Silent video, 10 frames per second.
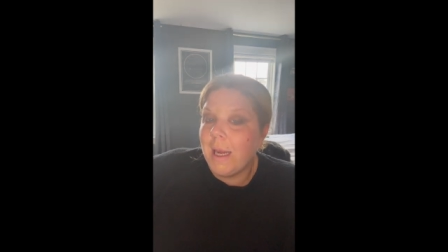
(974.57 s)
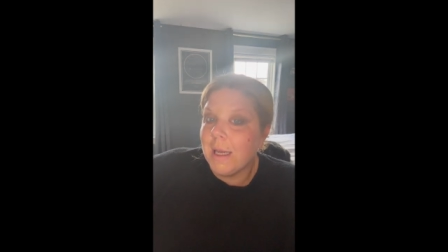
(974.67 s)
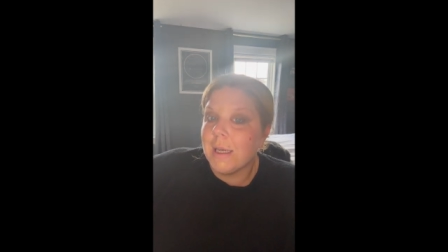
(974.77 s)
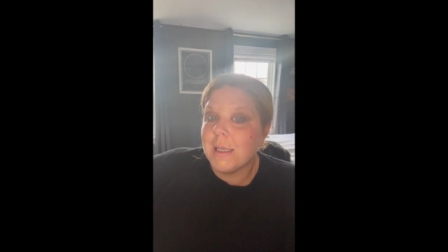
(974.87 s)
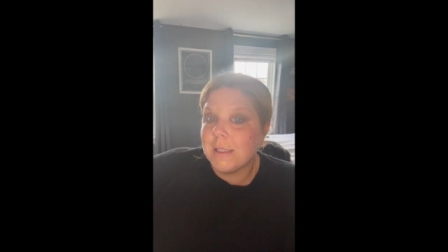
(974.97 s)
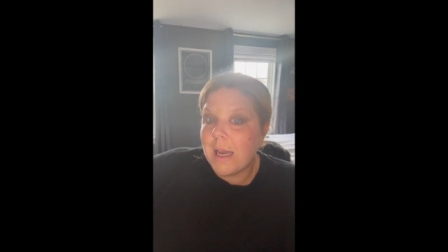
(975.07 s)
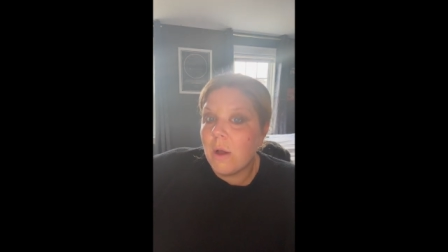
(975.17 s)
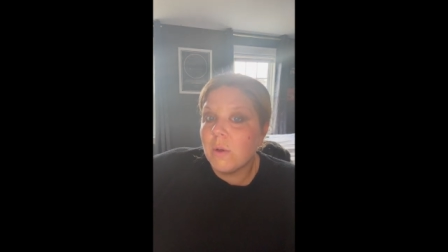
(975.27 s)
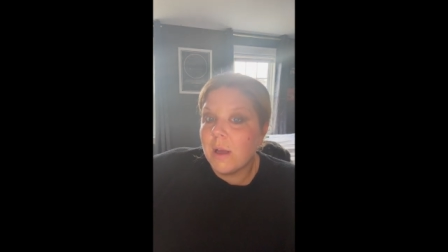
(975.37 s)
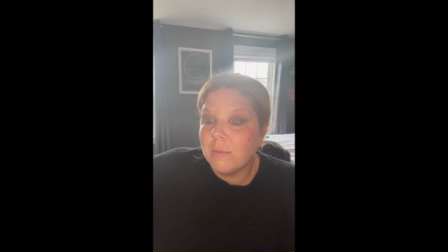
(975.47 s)
Anne has
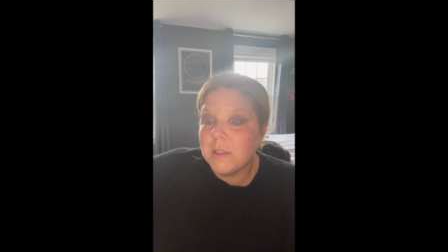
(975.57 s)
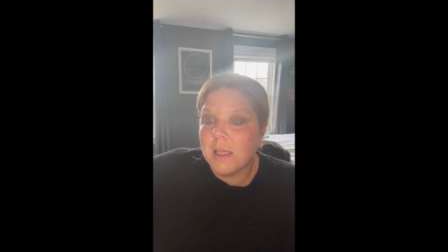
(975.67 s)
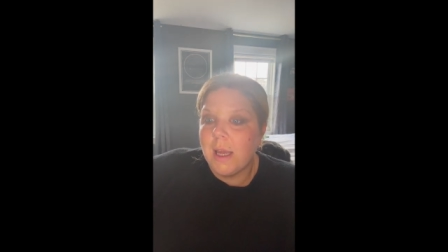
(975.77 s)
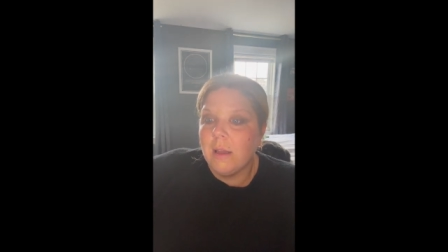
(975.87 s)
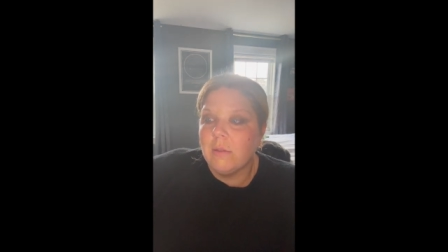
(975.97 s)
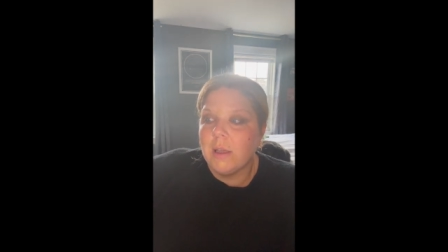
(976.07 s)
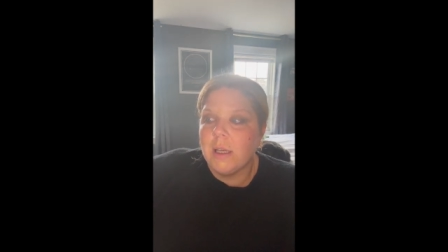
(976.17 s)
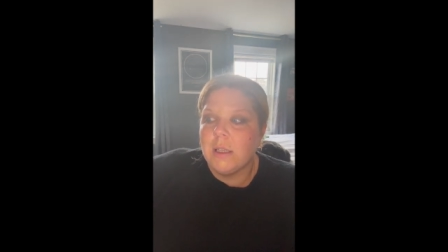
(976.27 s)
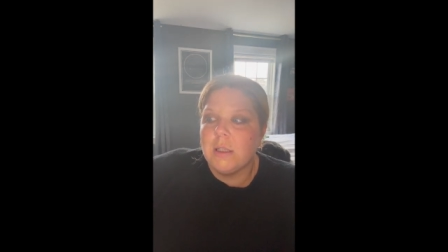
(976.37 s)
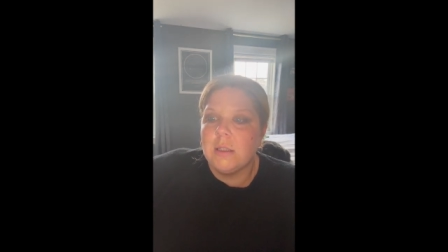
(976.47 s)
now come to
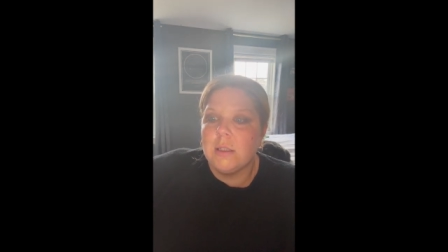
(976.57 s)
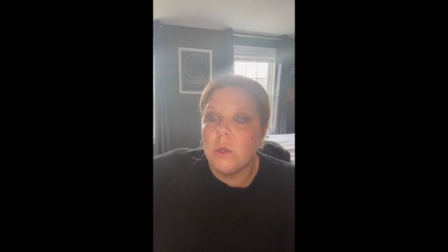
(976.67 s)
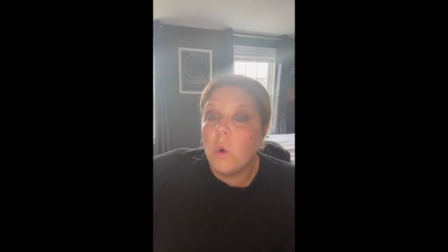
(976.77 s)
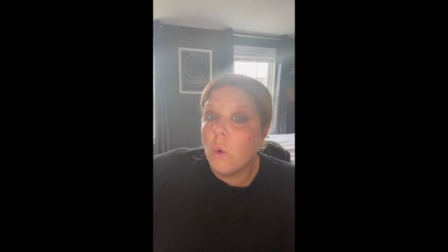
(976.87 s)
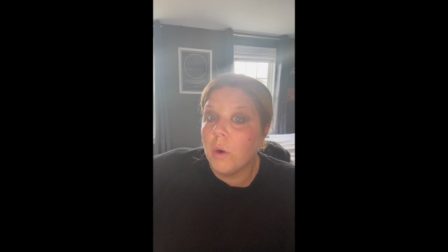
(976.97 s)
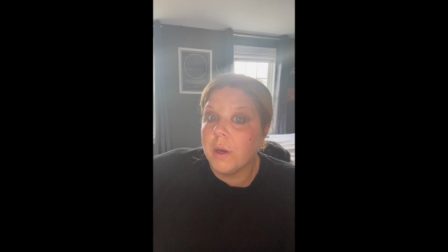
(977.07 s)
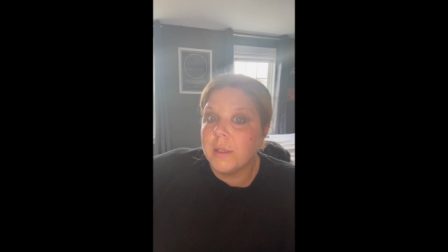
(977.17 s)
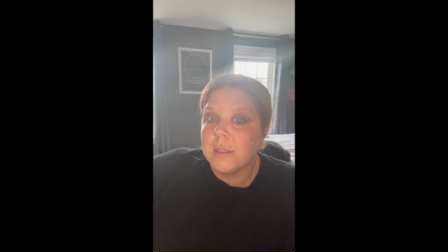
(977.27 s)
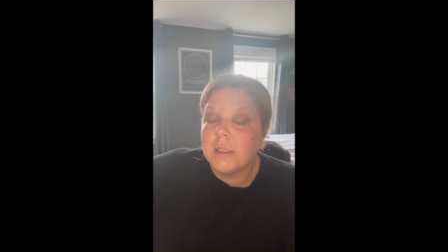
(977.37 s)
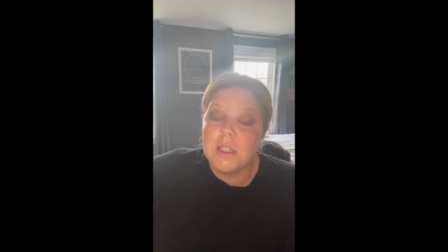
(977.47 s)
England
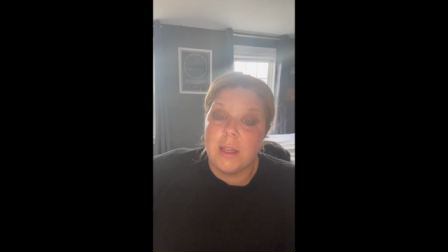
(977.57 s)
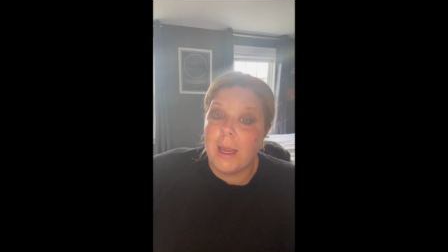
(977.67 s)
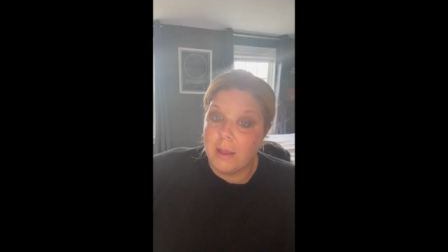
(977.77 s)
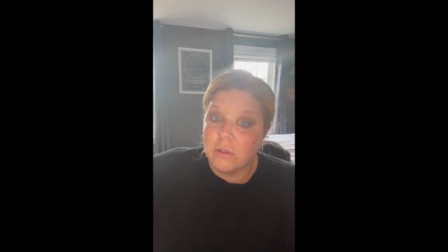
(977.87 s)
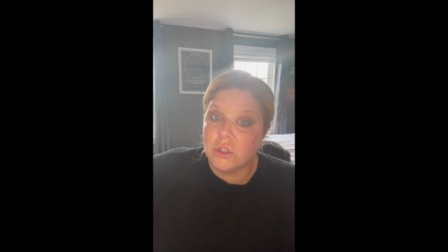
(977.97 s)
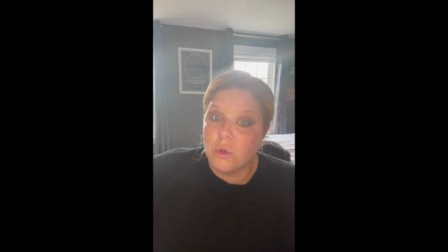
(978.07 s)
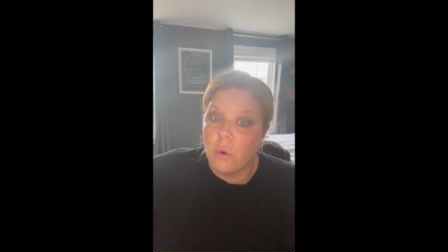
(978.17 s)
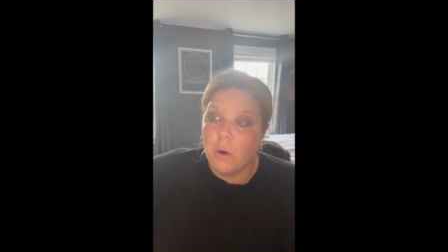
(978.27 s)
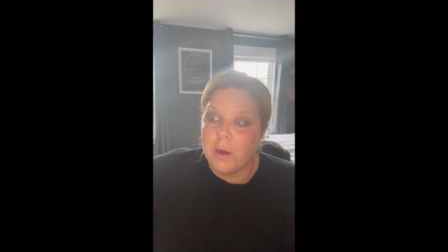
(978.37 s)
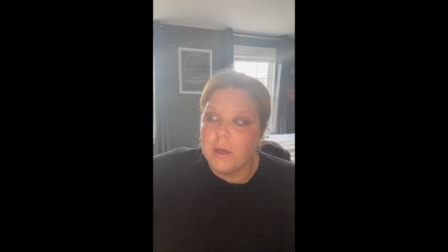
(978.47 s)
court to the English
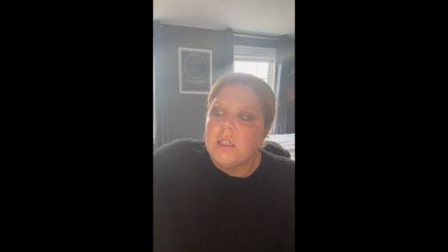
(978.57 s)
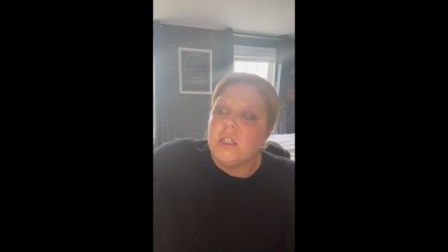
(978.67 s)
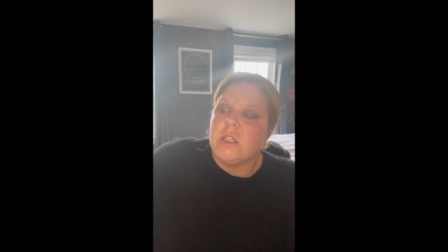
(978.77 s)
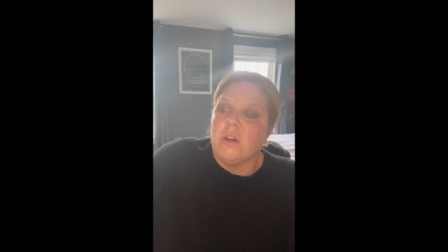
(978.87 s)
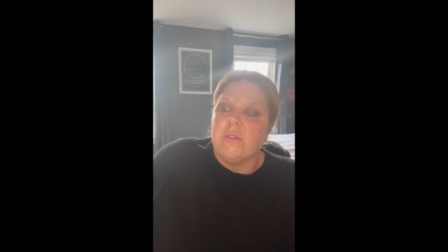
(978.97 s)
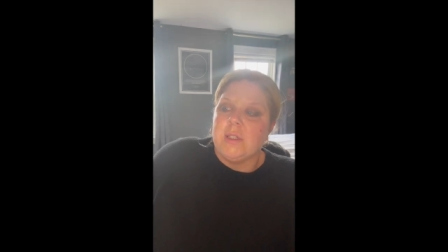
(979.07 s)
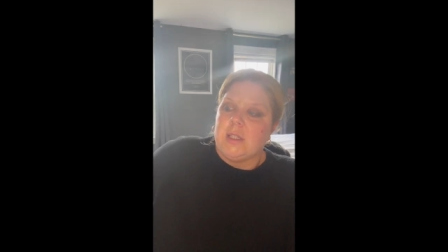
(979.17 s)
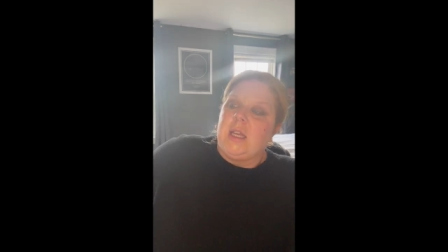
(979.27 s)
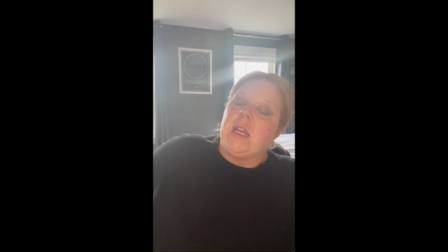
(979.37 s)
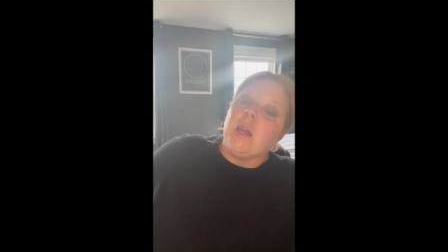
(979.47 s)
court to serve as
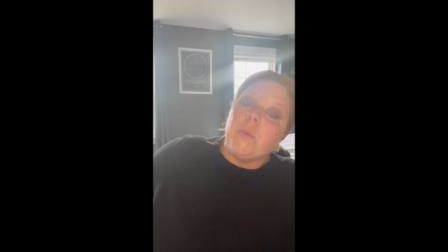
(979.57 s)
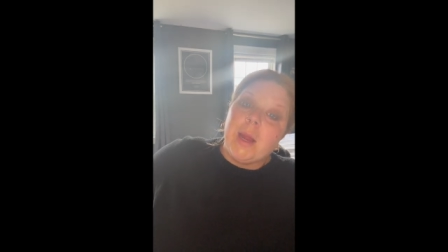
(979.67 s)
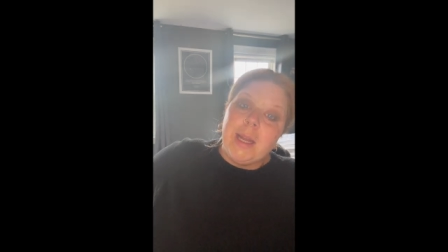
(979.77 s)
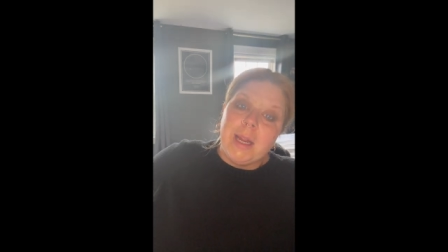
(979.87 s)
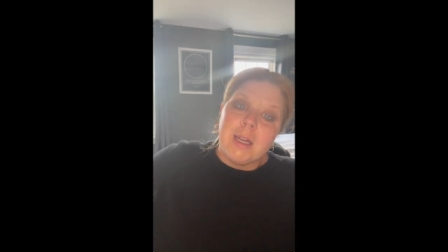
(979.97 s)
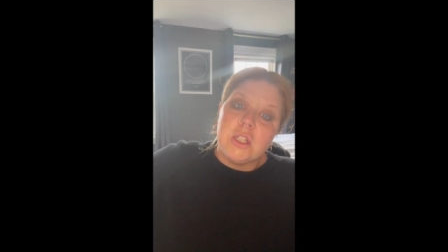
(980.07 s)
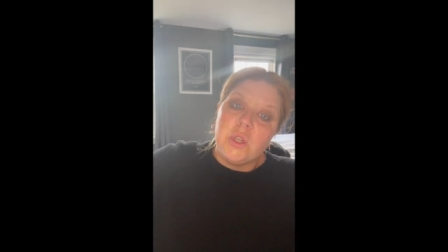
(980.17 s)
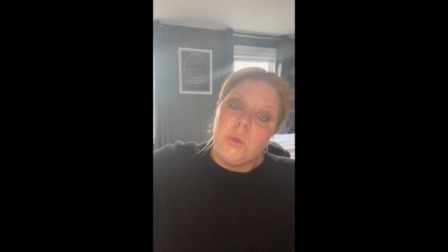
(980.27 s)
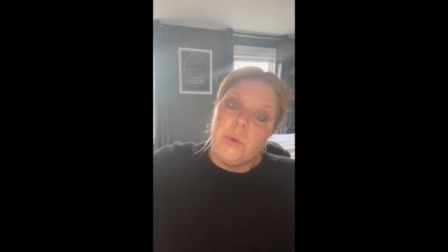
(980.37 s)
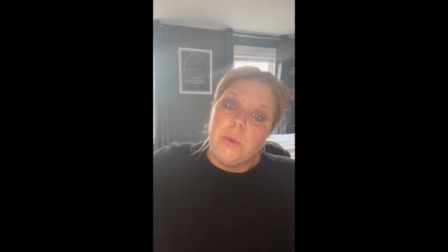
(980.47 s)
lady in waiting
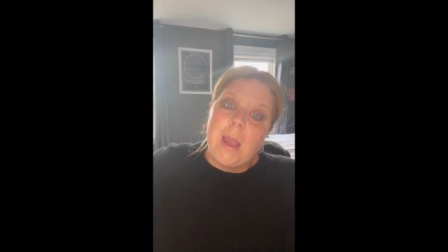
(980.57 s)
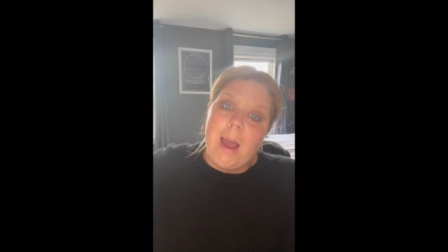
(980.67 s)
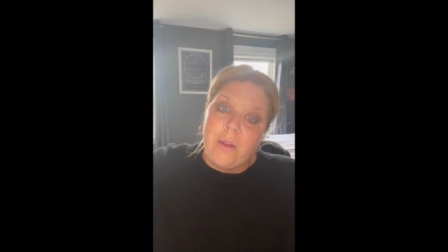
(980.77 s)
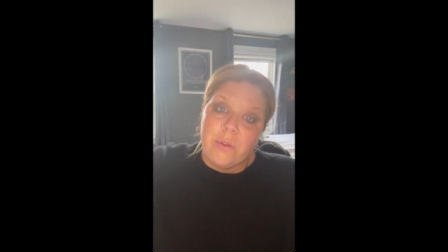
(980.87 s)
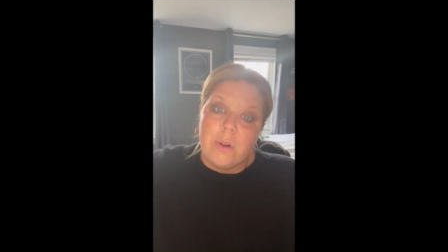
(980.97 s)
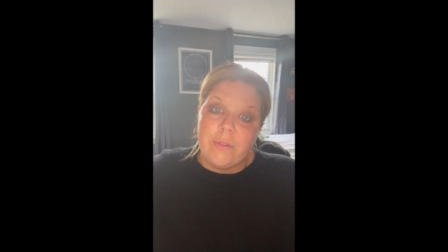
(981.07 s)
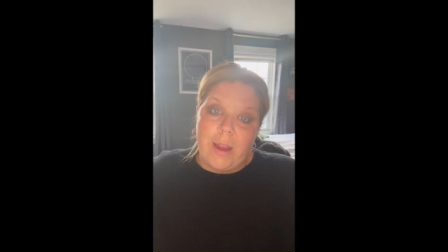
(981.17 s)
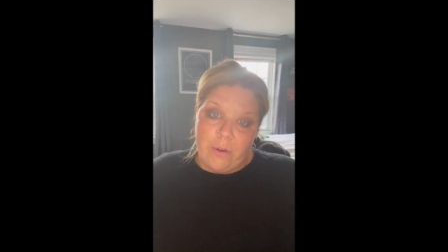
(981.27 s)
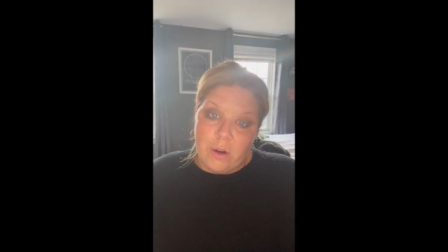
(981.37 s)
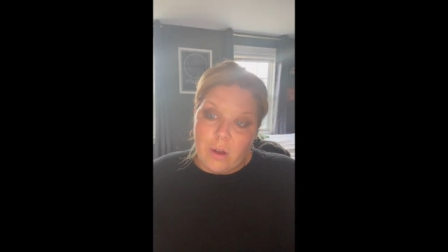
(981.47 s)
to Catherine of
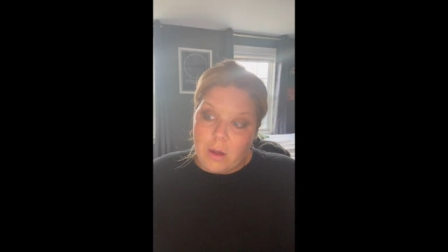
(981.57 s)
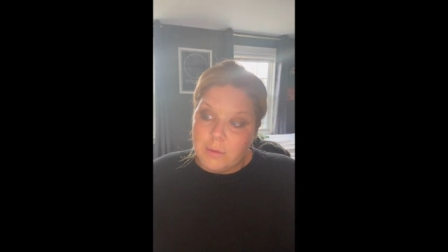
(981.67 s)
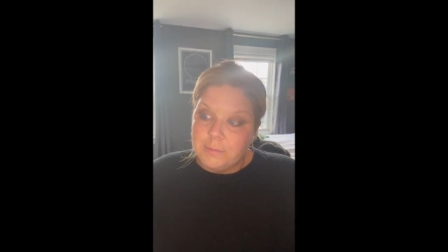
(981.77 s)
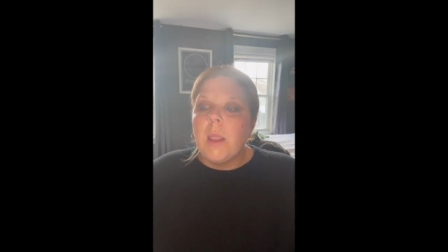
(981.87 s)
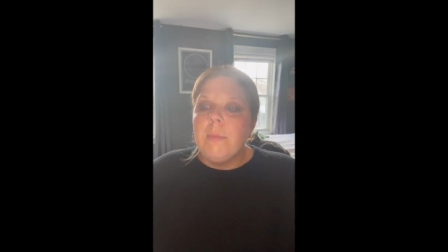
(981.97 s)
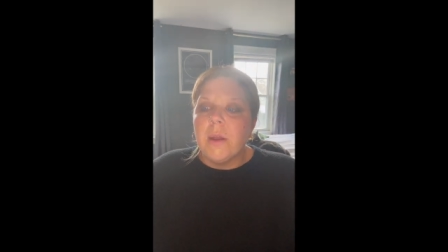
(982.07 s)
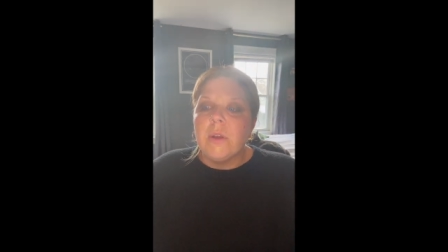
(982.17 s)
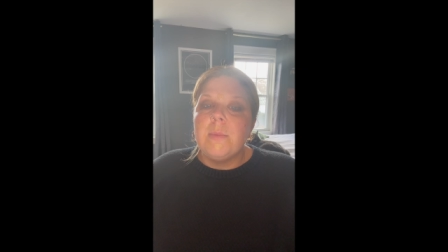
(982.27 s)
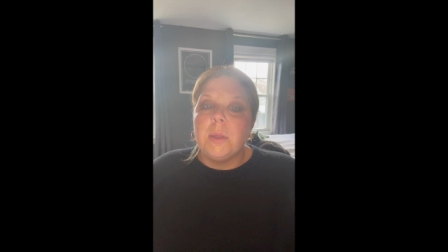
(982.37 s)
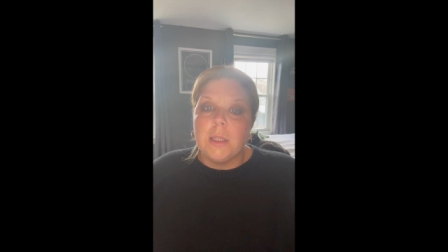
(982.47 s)
Aragon.
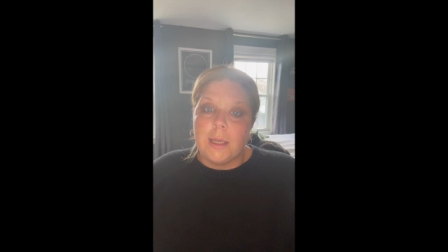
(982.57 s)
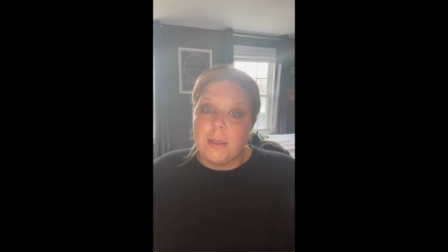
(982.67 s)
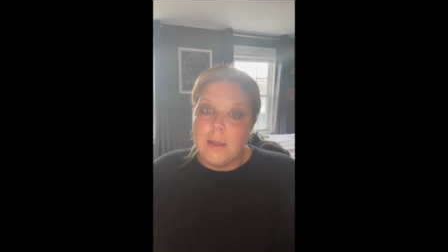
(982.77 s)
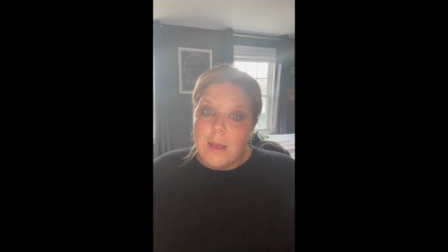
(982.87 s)
Mary Boleyn